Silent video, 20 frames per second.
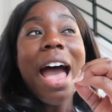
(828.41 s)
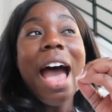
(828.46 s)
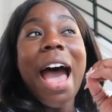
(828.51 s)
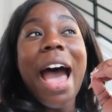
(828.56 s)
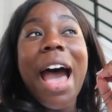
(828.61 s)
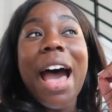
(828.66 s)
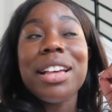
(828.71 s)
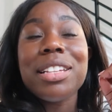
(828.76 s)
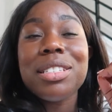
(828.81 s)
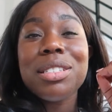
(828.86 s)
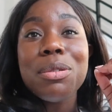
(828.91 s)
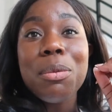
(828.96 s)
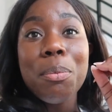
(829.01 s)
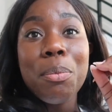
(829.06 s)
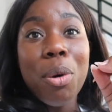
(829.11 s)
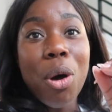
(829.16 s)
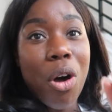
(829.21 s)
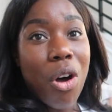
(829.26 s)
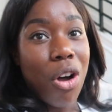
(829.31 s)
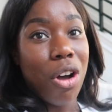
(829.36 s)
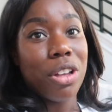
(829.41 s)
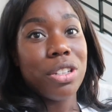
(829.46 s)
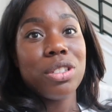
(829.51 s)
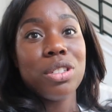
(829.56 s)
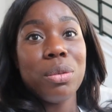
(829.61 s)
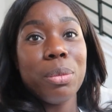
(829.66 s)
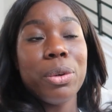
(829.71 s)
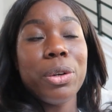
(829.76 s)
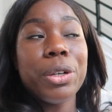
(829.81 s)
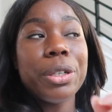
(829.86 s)
as
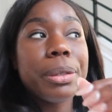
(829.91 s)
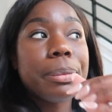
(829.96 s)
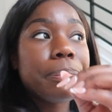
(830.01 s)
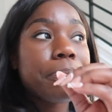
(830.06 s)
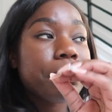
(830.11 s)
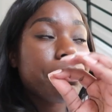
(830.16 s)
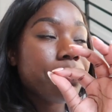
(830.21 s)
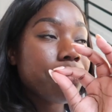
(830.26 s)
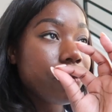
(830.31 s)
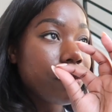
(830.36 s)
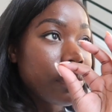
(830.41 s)
possible